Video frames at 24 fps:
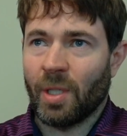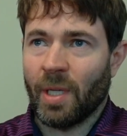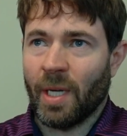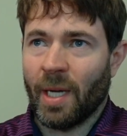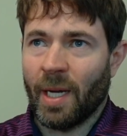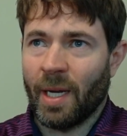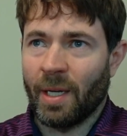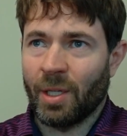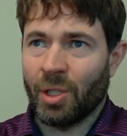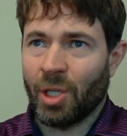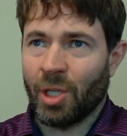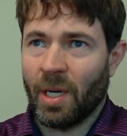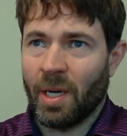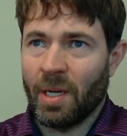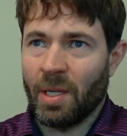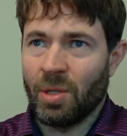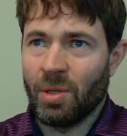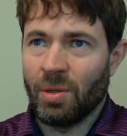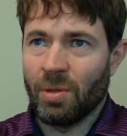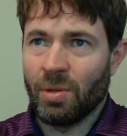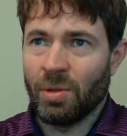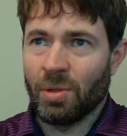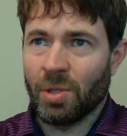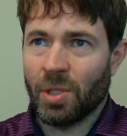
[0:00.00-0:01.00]
kind of trying to
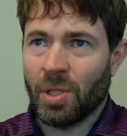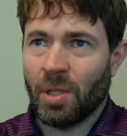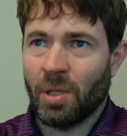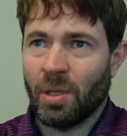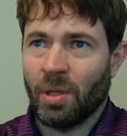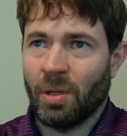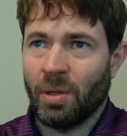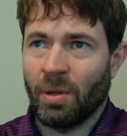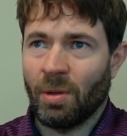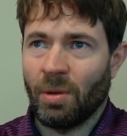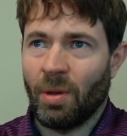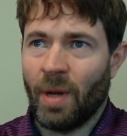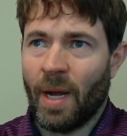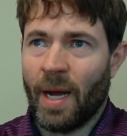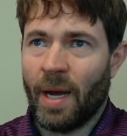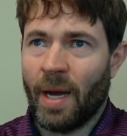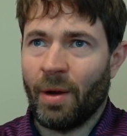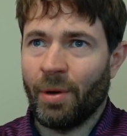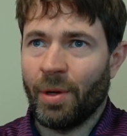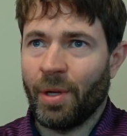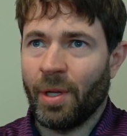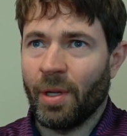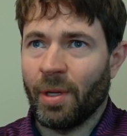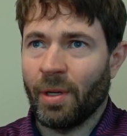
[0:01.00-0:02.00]
use
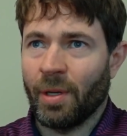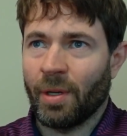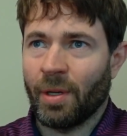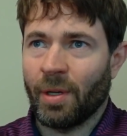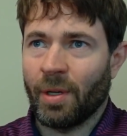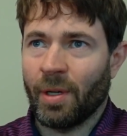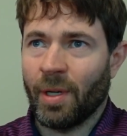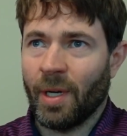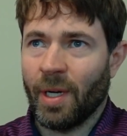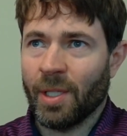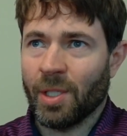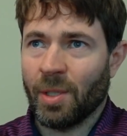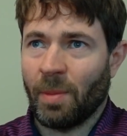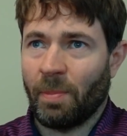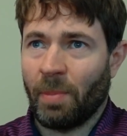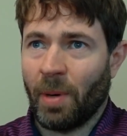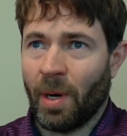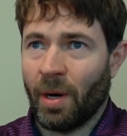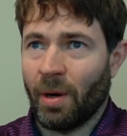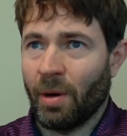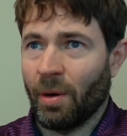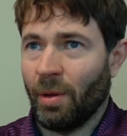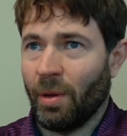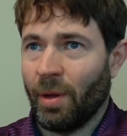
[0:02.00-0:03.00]
cloud here as a
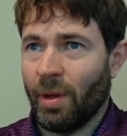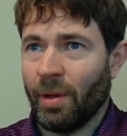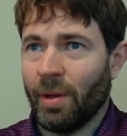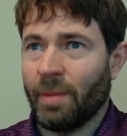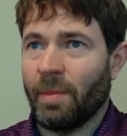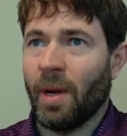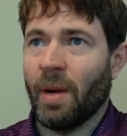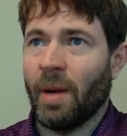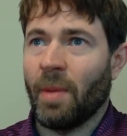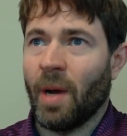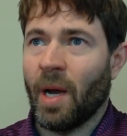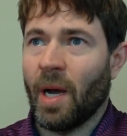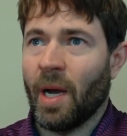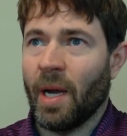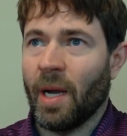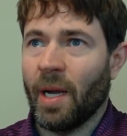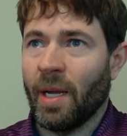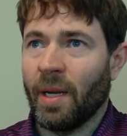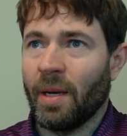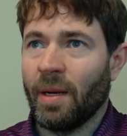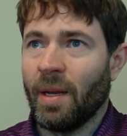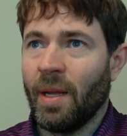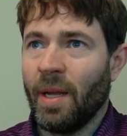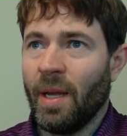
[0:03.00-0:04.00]
parallel in my
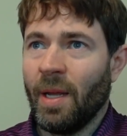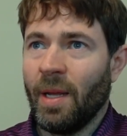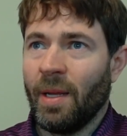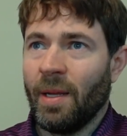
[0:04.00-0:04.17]
mind.